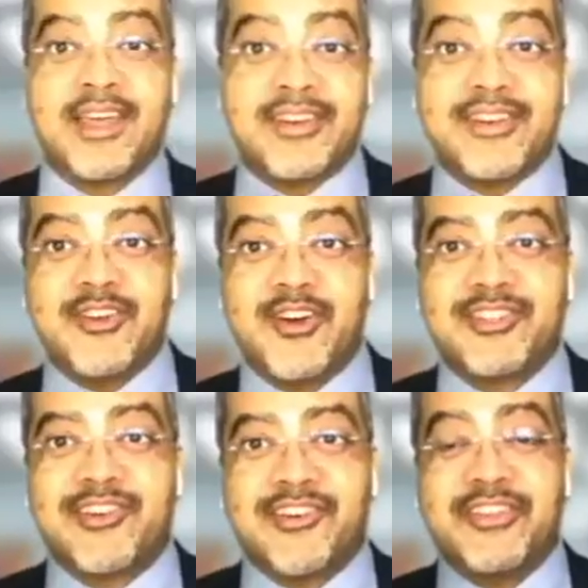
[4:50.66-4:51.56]
Did your children
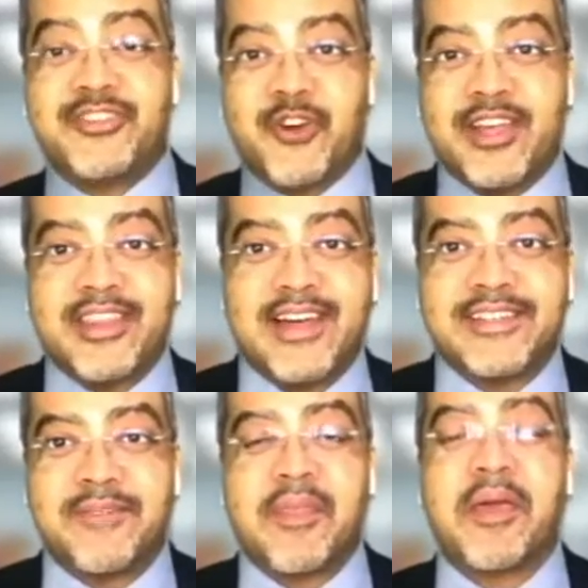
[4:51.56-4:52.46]
enjoy that?
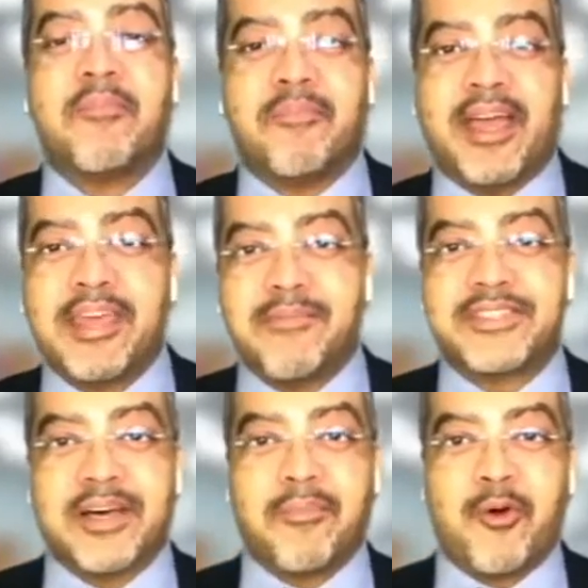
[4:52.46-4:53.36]
My name is
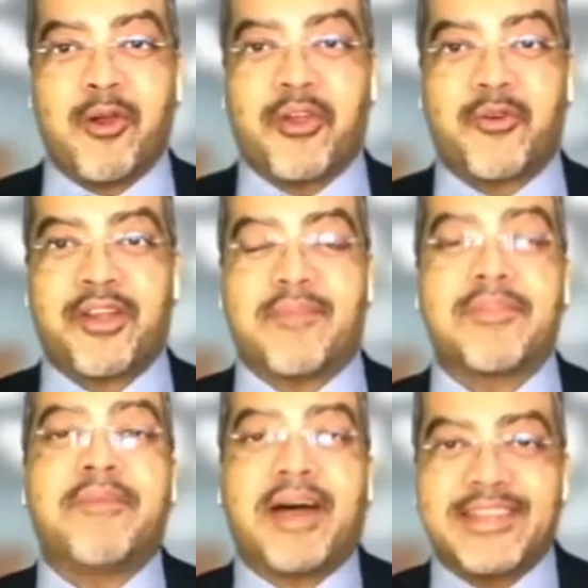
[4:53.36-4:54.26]
Amol Arora. I'm the
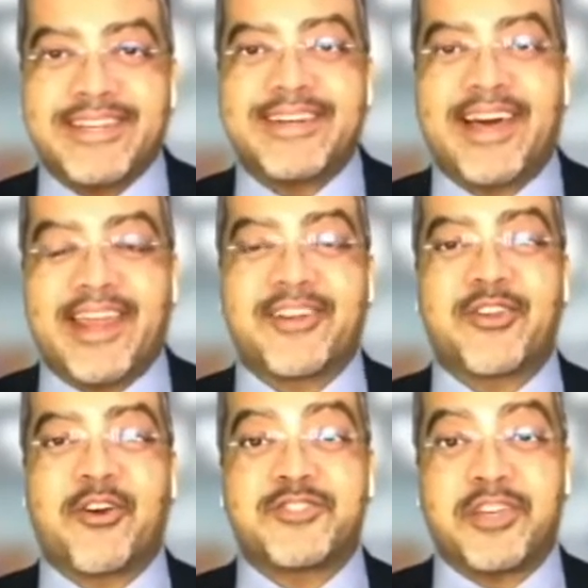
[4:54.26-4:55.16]
Managing Director of
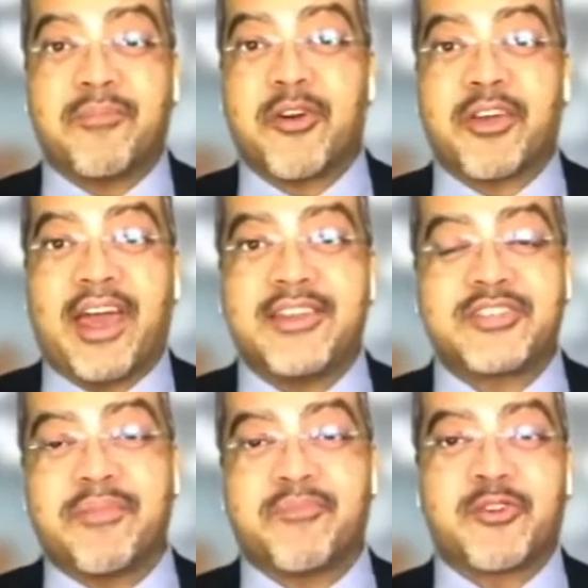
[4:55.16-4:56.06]
Shemrock and
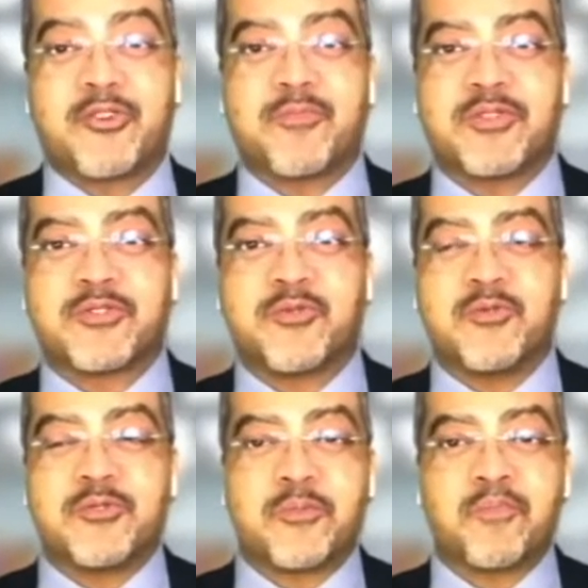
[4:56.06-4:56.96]
Shemford Group of Schools.
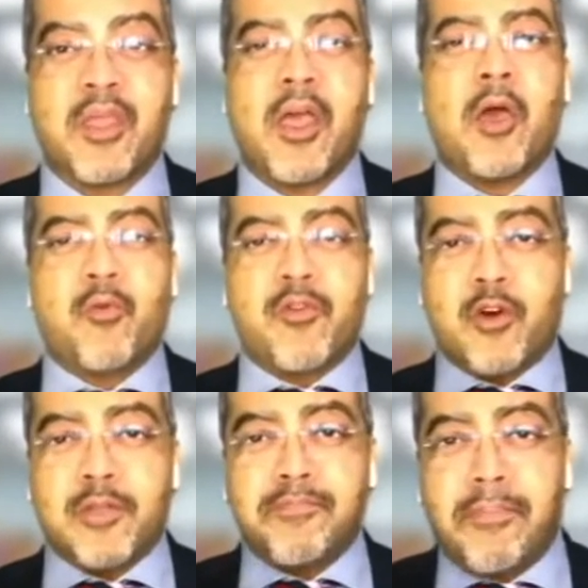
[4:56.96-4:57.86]
We've got
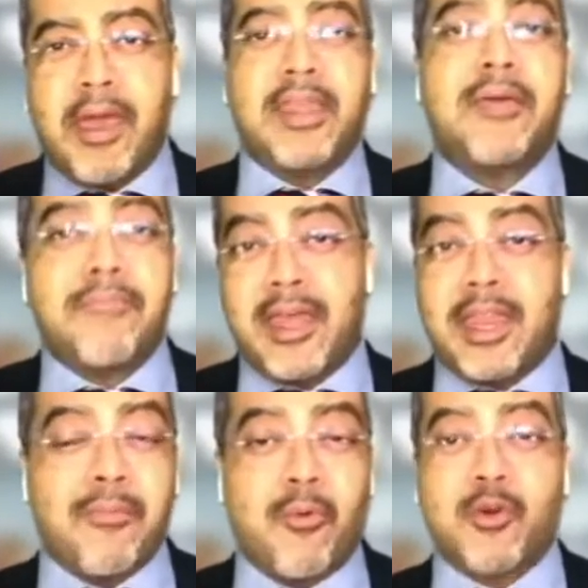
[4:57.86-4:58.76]
many, many
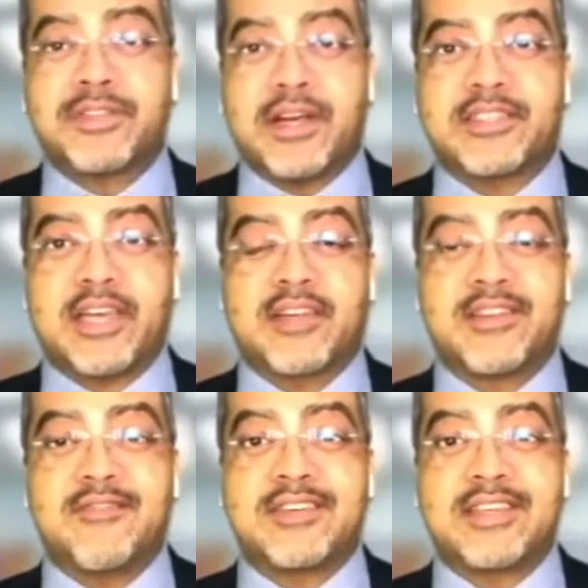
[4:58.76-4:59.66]
more such
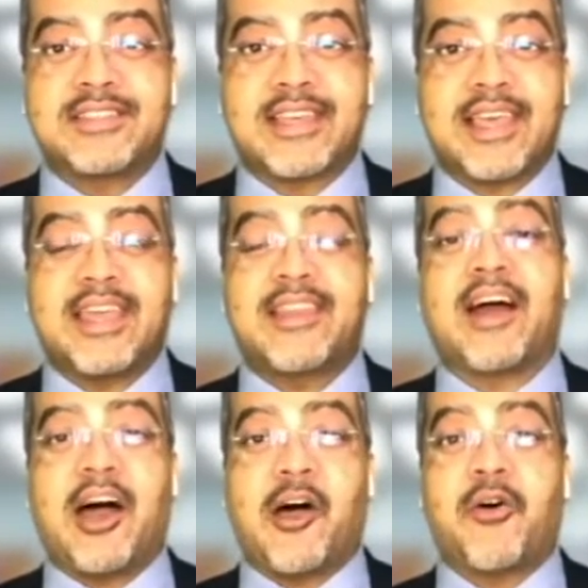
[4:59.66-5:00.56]
activities in
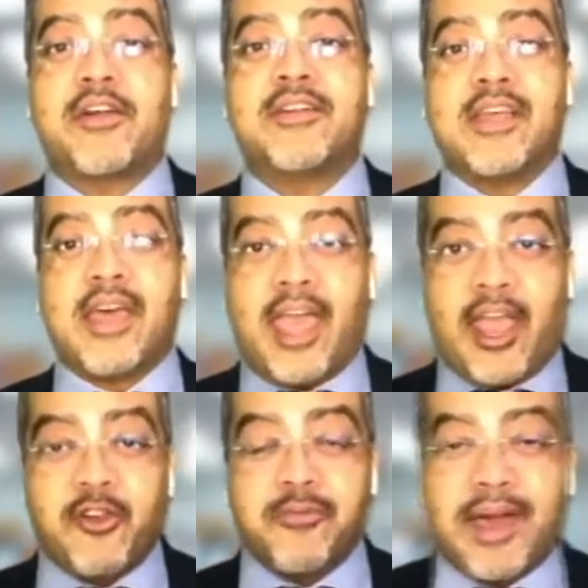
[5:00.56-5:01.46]
our
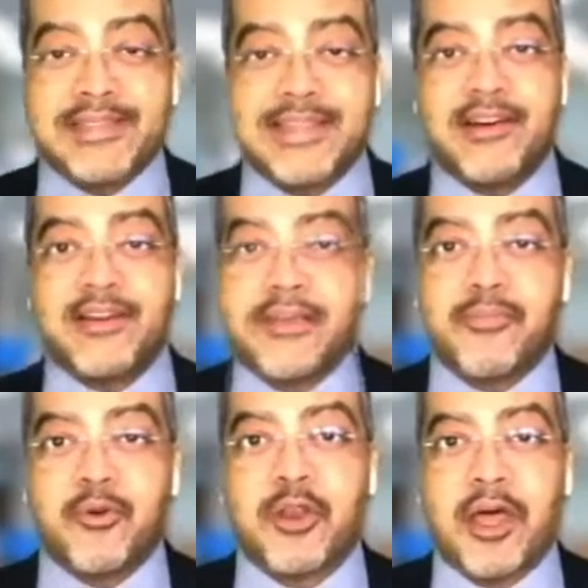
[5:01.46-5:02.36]
EduMax learning
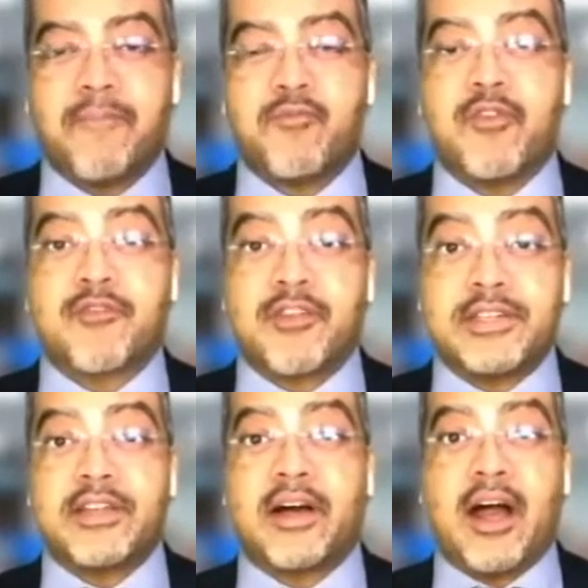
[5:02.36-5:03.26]
program. We've created a,
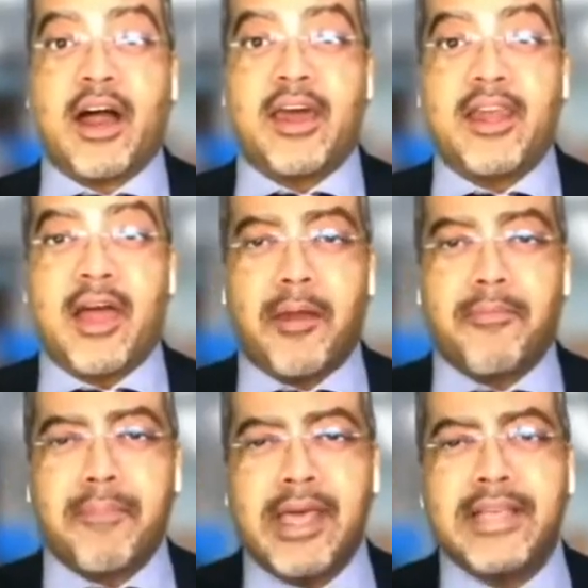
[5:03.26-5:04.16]
a, an
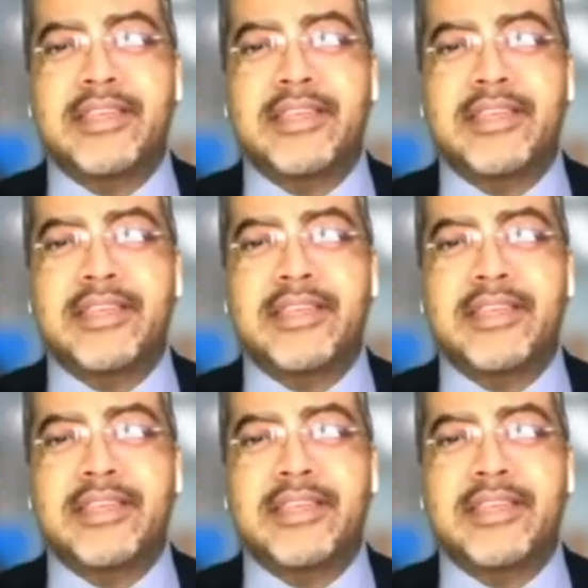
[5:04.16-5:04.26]
amazing